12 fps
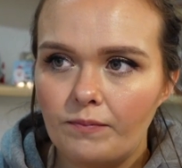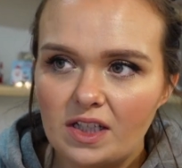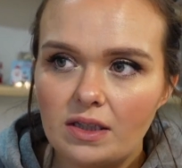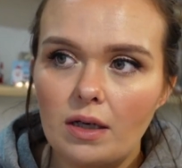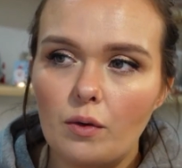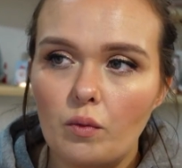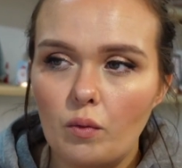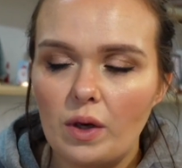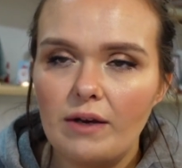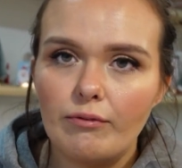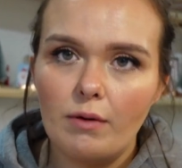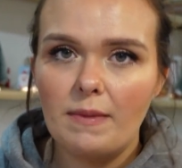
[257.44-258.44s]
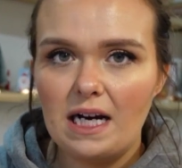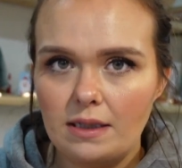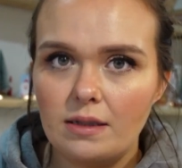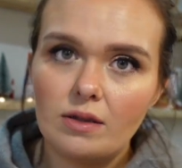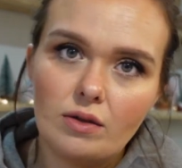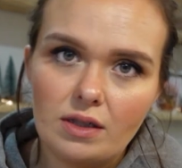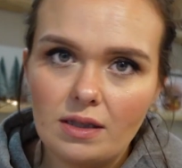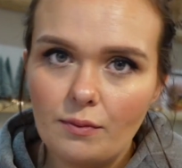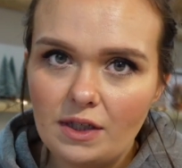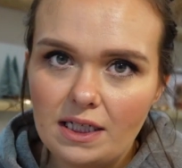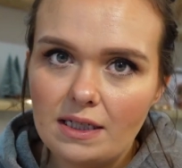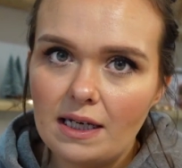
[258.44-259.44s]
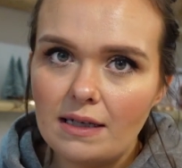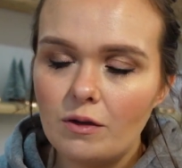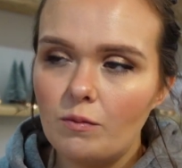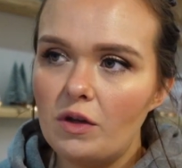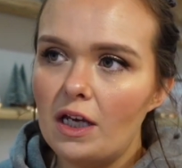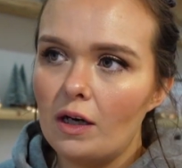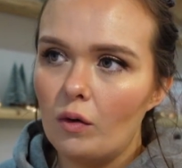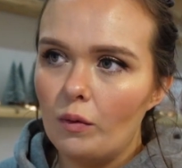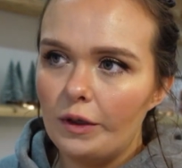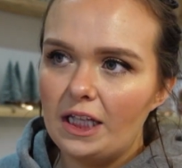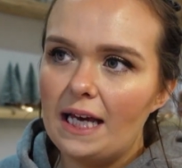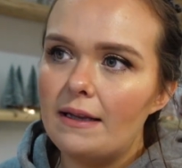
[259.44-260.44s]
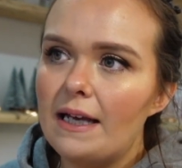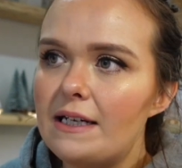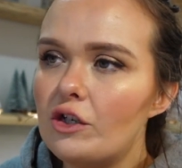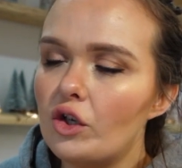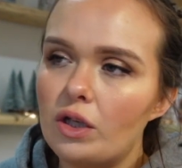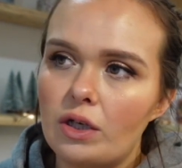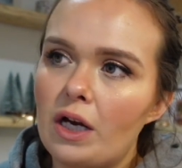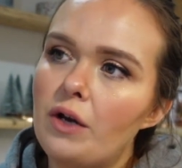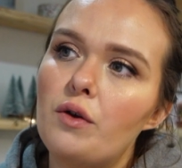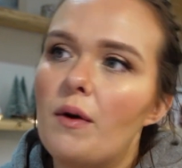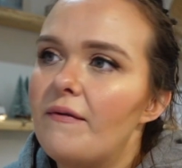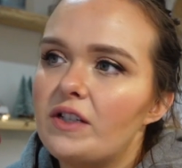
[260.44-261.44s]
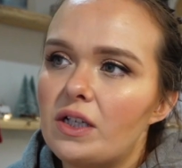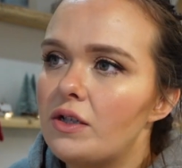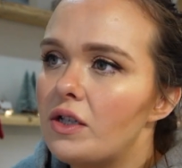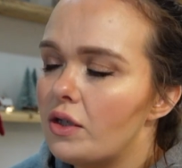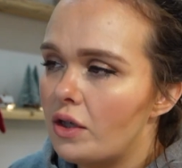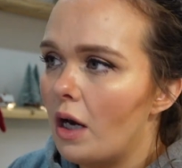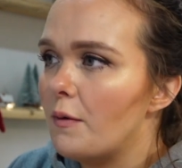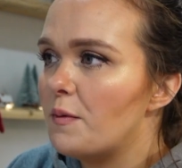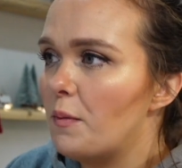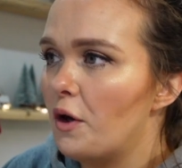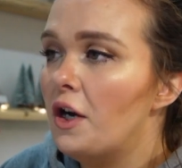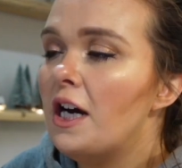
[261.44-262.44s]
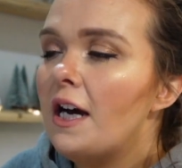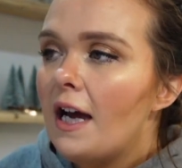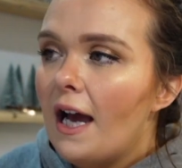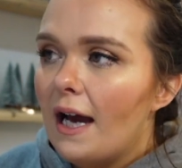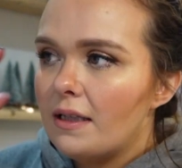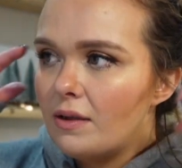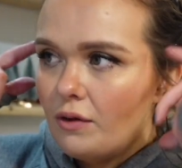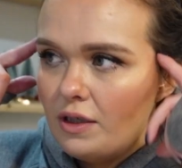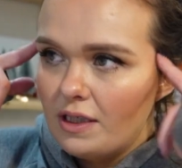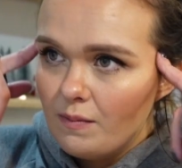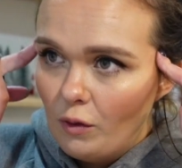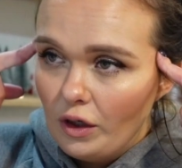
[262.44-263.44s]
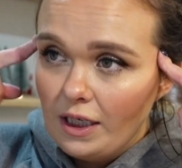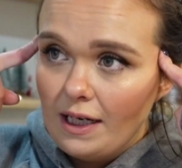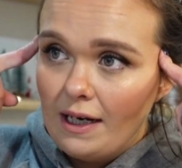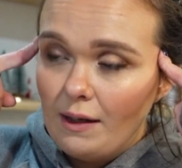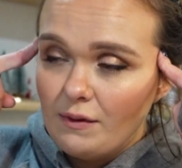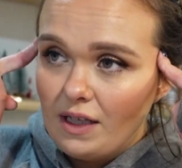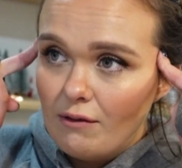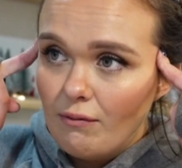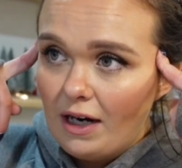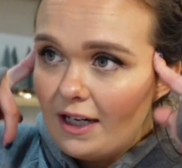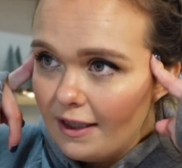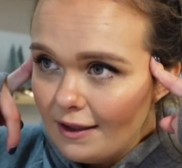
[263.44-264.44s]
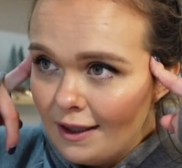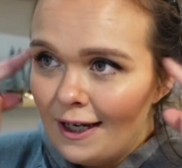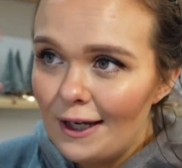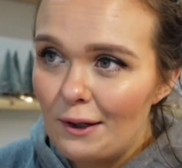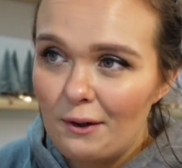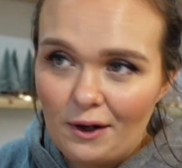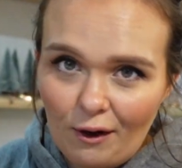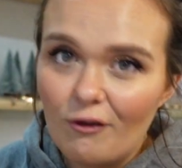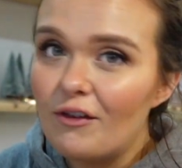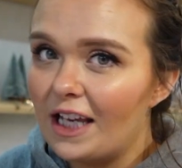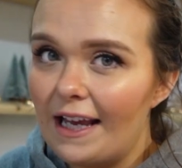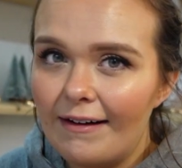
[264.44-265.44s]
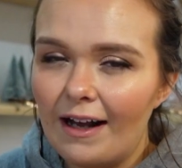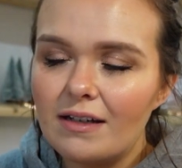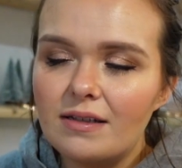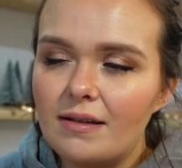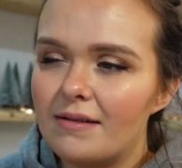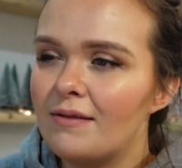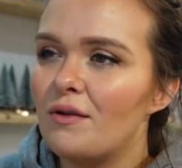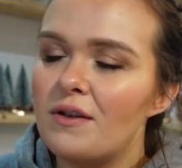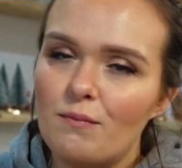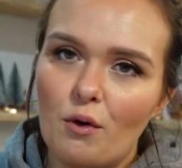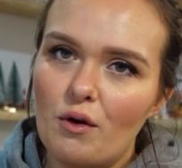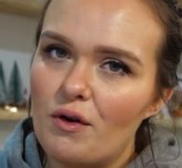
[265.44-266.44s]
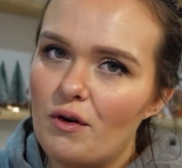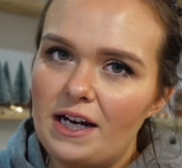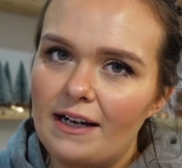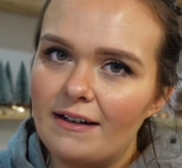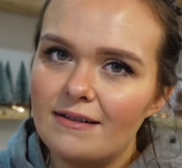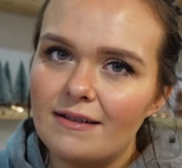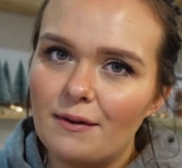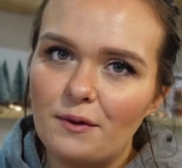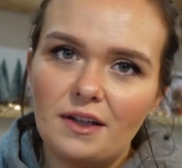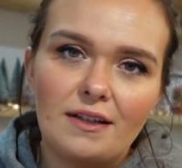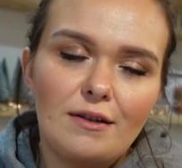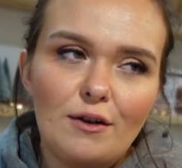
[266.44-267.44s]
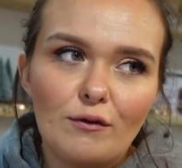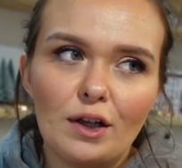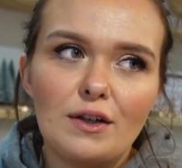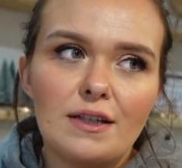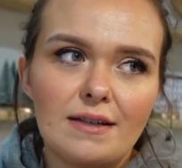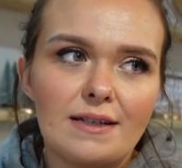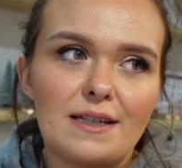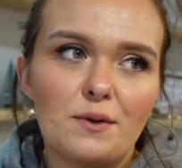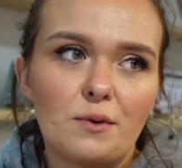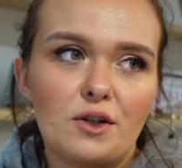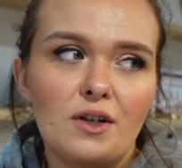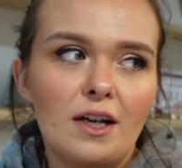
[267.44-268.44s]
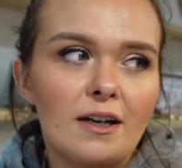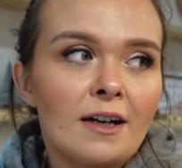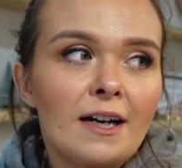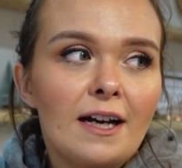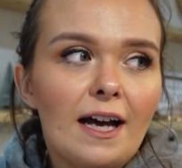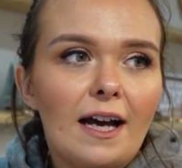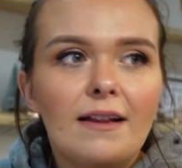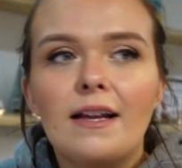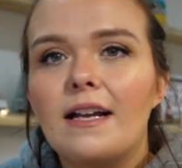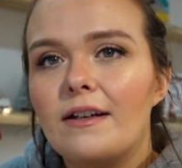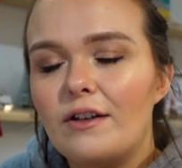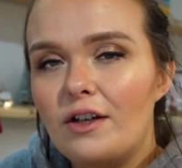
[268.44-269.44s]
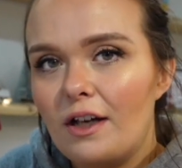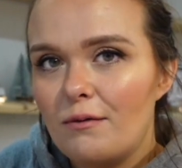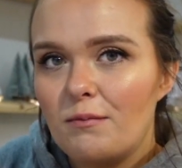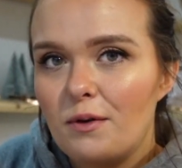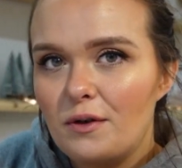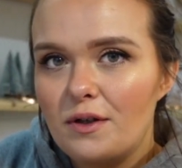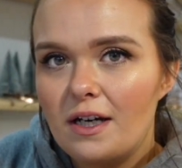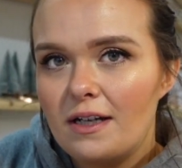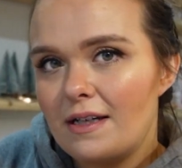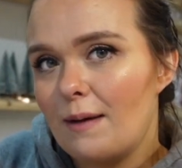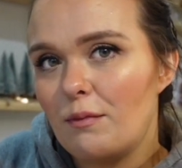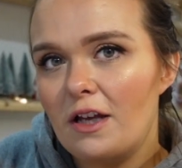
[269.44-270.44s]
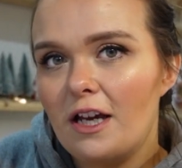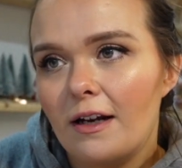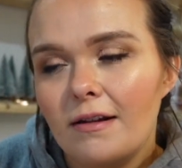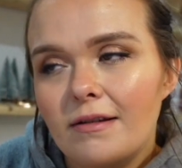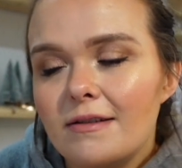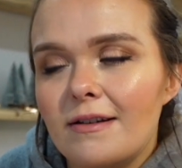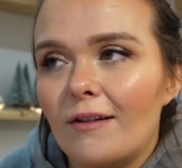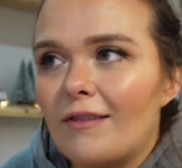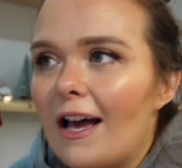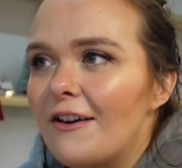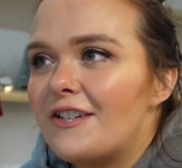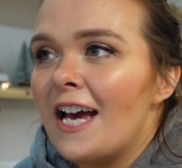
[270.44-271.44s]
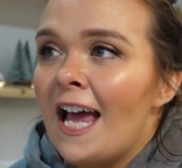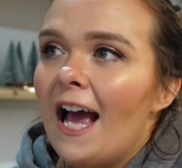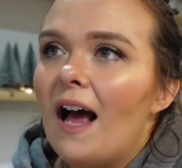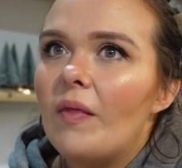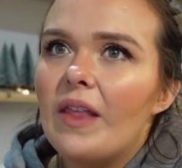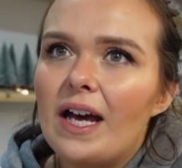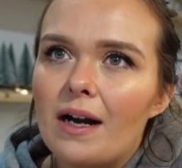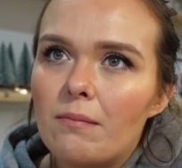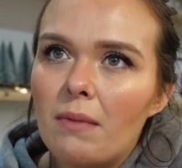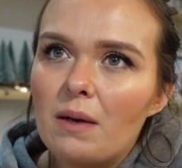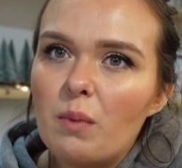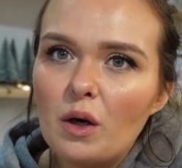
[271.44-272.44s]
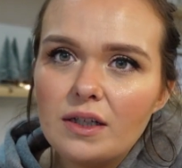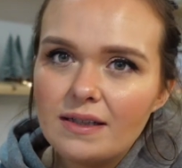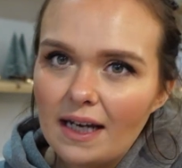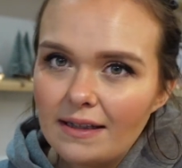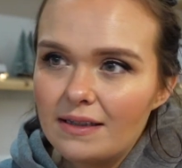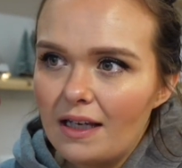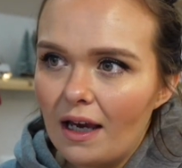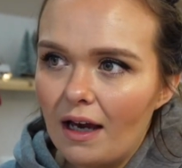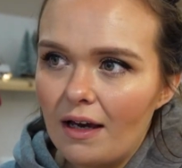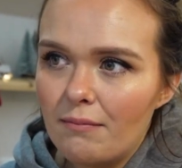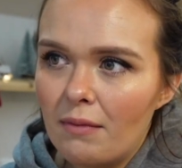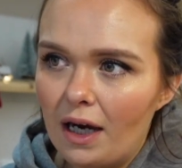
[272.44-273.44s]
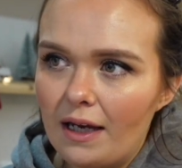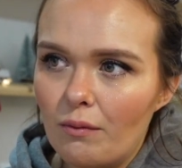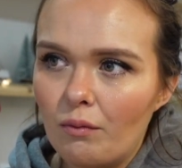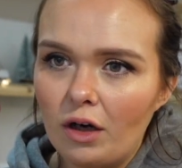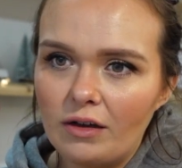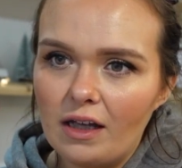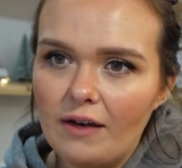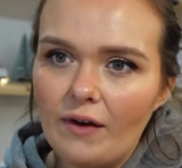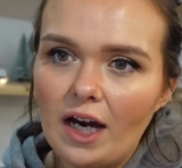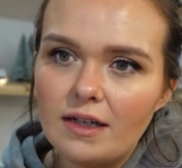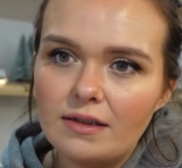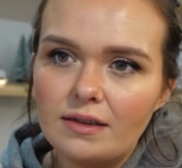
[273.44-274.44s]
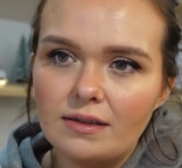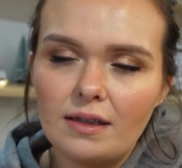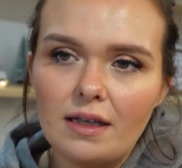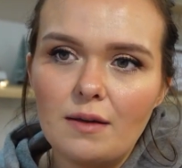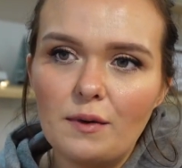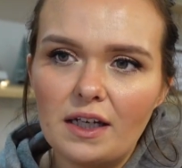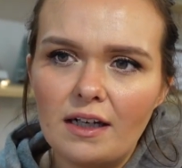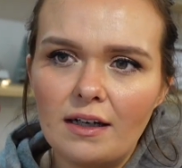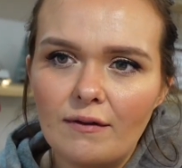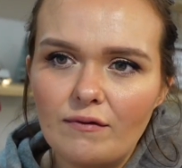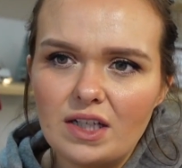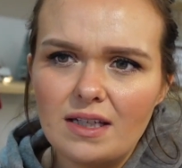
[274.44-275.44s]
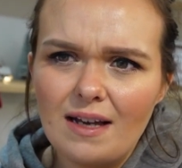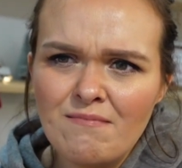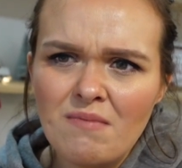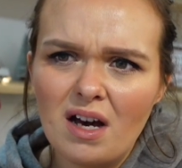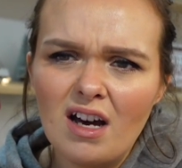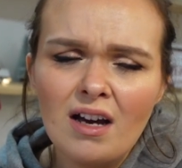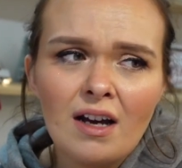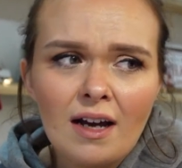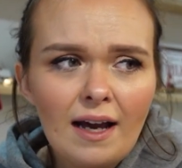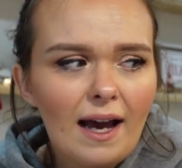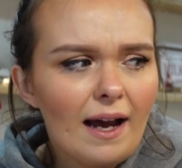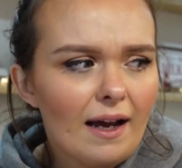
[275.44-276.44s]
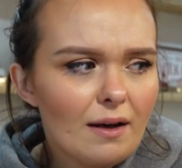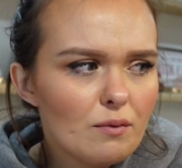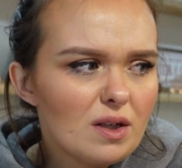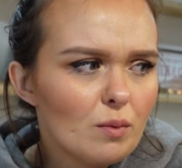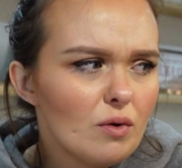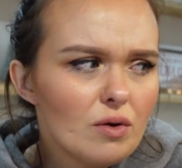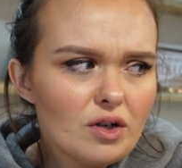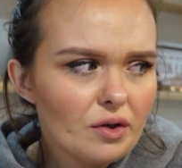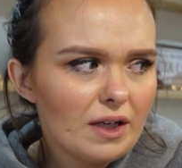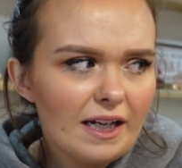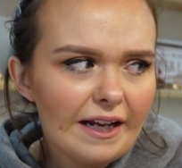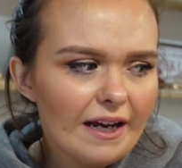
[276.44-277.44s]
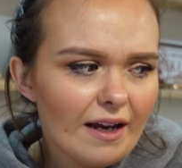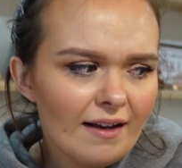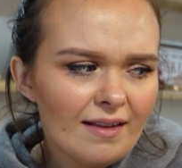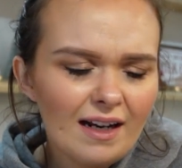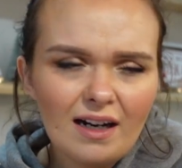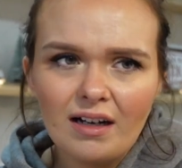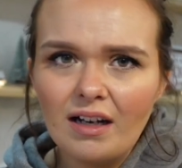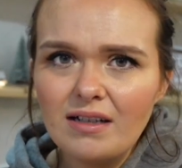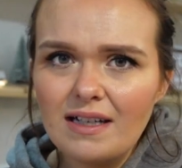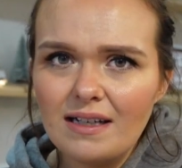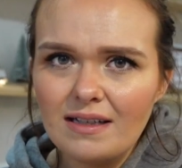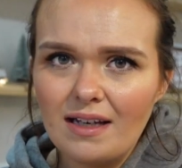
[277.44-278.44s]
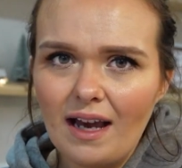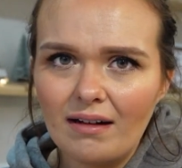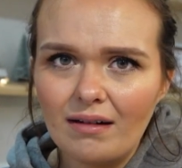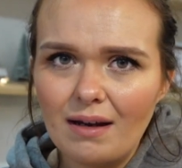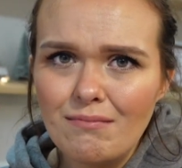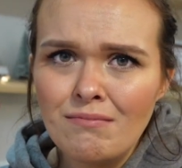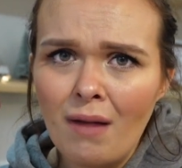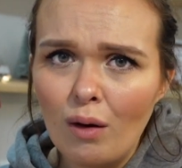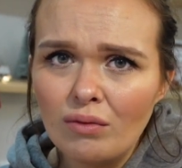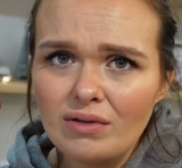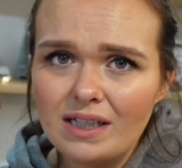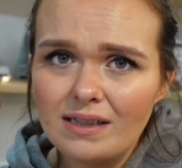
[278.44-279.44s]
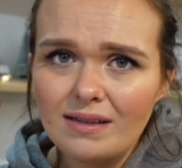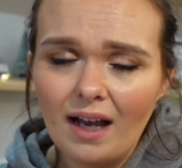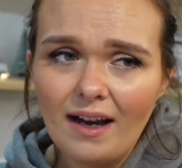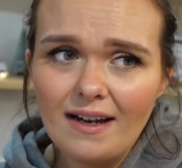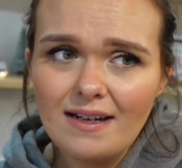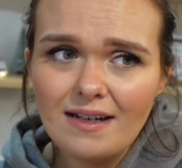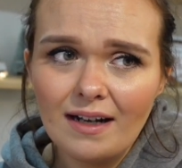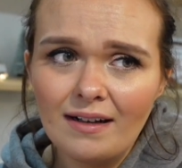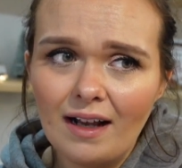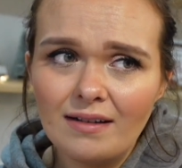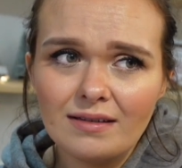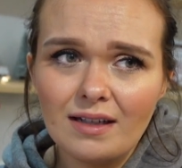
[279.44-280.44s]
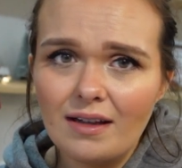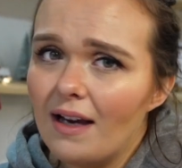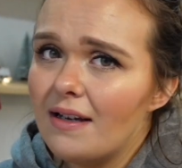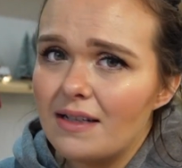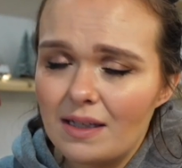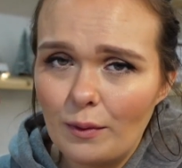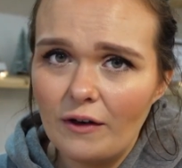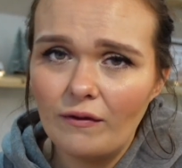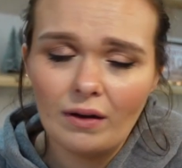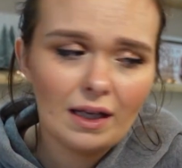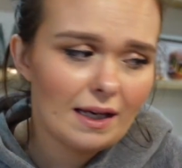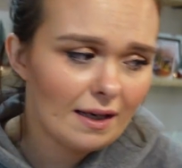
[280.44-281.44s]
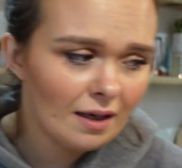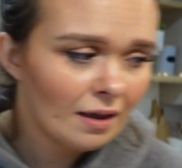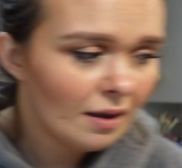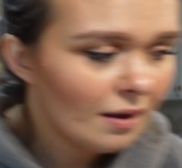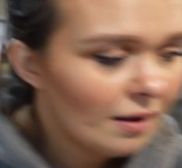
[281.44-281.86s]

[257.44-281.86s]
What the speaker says: so it reminds us that we need to get something, or we'll like let each other know, whoever's going to the shops. But I saw it this morning and I was like, right, you are not forgetting that, because there's nothing more annoying in this though when you've loaded the dishwasher and then you go and put a tablet in and there's none left. And then my poinsettia, my one that I've had since like the beginning of December, I was watering it and then I noticed it had like mold inside, and then so that has swiftly